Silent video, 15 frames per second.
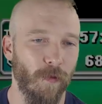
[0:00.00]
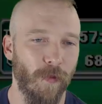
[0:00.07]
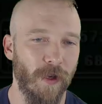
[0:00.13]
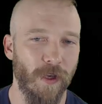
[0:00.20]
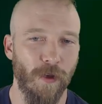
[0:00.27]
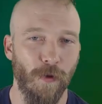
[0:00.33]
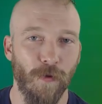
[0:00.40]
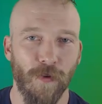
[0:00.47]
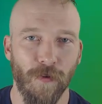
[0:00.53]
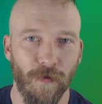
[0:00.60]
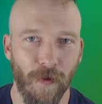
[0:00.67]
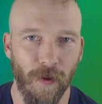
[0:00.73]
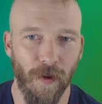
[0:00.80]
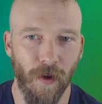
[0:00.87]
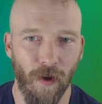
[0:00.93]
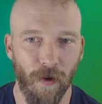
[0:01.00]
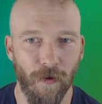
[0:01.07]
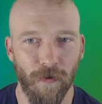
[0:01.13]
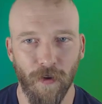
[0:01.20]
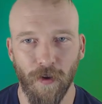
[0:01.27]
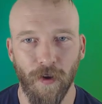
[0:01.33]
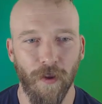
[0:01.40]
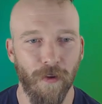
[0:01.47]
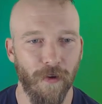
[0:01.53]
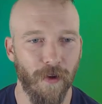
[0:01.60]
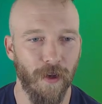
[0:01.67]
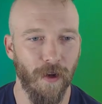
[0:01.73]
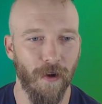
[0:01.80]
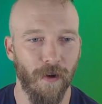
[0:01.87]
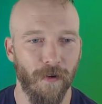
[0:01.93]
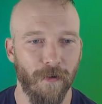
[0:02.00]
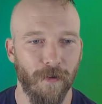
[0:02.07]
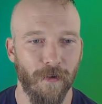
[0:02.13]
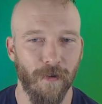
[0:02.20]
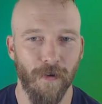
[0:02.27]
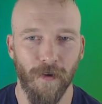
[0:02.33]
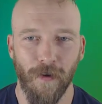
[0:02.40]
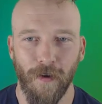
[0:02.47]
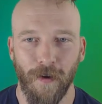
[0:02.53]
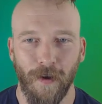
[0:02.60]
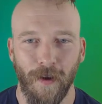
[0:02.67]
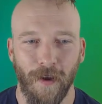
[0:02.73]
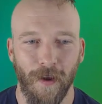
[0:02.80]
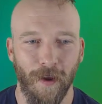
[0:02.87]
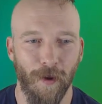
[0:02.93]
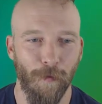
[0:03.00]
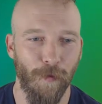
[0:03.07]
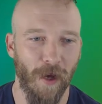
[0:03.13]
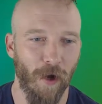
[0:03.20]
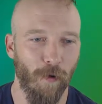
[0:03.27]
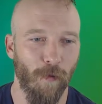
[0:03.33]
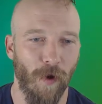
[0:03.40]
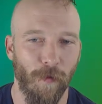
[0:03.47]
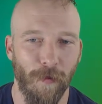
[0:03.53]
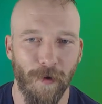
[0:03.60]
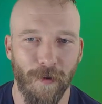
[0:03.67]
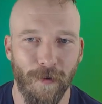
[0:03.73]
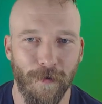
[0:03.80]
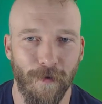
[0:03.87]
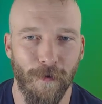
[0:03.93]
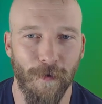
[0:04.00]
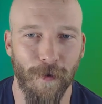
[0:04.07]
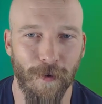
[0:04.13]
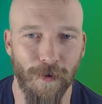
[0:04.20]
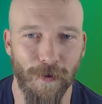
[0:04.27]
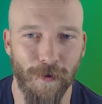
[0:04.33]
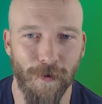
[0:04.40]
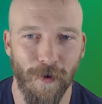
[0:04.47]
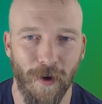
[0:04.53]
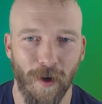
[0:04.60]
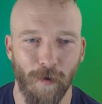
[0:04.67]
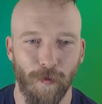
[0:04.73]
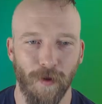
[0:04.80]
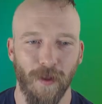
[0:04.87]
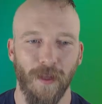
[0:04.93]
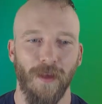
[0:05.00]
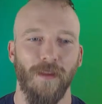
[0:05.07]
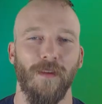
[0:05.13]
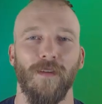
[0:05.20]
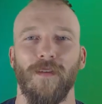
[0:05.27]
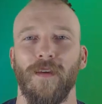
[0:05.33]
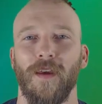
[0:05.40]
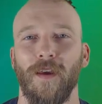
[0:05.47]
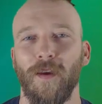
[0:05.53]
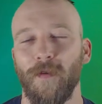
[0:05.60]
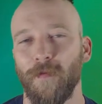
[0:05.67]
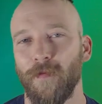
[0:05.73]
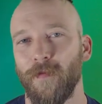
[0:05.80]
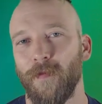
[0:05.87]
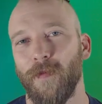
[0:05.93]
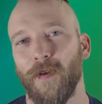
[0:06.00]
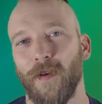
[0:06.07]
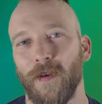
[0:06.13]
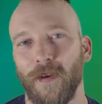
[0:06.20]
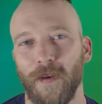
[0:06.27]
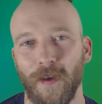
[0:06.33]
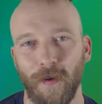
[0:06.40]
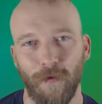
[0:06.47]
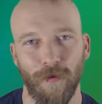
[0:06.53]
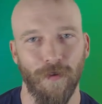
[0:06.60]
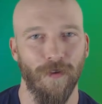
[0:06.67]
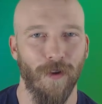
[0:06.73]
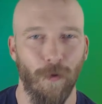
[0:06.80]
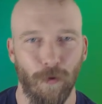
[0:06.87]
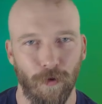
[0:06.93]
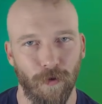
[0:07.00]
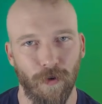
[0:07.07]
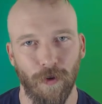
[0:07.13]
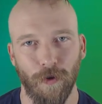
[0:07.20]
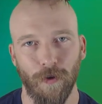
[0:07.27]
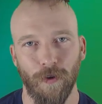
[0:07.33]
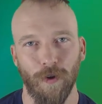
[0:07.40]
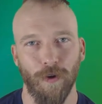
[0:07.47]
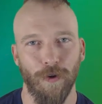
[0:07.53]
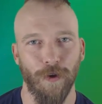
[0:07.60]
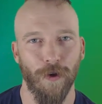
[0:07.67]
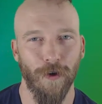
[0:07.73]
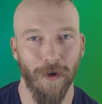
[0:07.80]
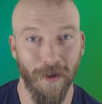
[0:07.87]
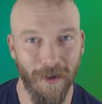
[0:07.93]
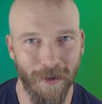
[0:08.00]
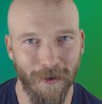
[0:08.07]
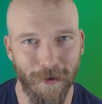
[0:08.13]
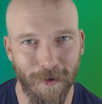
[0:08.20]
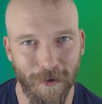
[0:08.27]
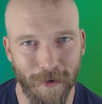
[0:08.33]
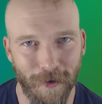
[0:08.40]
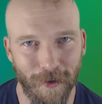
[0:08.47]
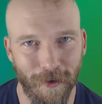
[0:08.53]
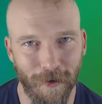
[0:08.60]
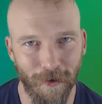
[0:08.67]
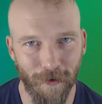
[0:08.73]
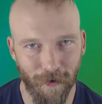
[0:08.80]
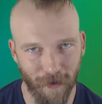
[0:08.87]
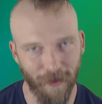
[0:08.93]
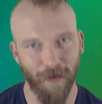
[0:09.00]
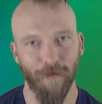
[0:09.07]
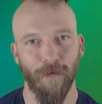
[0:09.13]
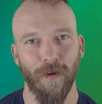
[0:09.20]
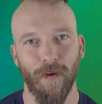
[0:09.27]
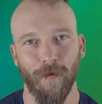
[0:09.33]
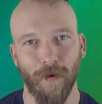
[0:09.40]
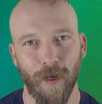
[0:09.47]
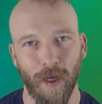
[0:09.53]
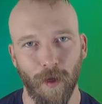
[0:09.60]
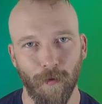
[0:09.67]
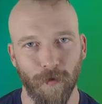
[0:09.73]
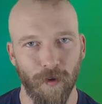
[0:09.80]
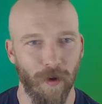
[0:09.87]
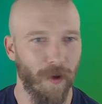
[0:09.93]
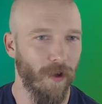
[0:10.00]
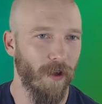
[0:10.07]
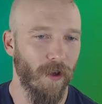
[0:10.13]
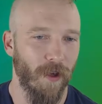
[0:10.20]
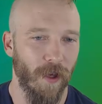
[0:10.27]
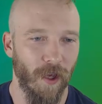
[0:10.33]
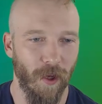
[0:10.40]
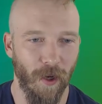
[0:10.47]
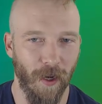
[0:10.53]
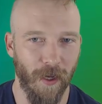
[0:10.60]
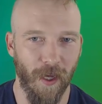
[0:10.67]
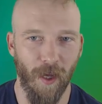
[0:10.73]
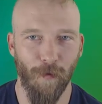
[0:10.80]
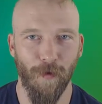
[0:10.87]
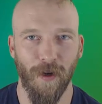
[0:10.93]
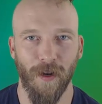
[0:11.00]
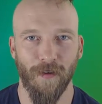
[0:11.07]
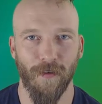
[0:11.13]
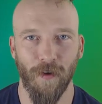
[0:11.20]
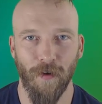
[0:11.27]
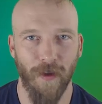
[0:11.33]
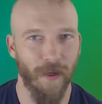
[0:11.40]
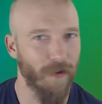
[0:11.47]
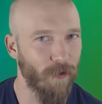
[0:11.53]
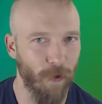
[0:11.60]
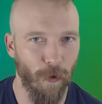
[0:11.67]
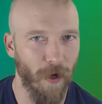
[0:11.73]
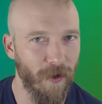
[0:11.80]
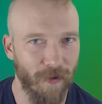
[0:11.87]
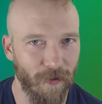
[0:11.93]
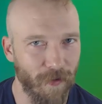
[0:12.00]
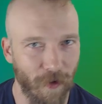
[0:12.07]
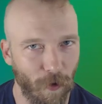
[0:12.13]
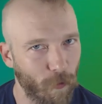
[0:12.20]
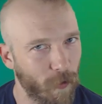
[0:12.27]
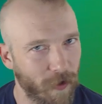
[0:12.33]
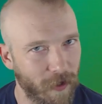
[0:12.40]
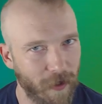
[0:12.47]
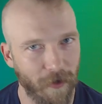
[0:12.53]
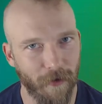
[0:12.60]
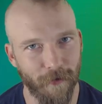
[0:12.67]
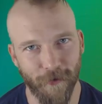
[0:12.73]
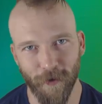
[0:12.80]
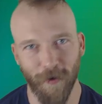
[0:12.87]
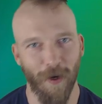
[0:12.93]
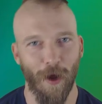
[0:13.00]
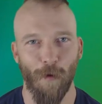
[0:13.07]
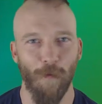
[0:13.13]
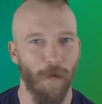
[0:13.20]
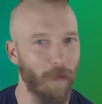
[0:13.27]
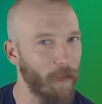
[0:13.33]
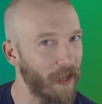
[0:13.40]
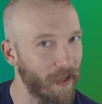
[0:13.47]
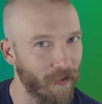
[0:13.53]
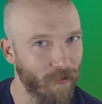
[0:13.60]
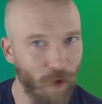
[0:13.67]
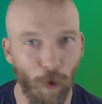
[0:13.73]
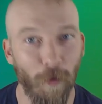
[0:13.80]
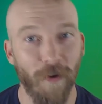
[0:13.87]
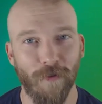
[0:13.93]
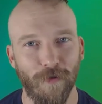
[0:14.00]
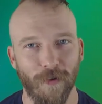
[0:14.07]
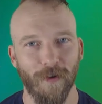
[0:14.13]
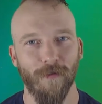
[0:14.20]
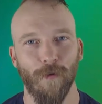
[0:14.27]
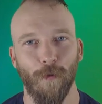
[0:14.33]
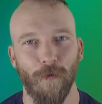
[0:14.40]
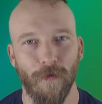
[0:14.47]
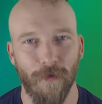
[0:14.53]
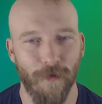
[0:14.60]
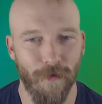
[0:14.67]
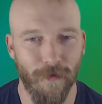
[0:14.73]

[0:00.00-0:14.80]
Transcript: make use of it on another character. And back when my brother was trying to play this game, he was still a little young and getting into video games. And I came in, I saw he had 2 ices on one character, and I made so much fun of him,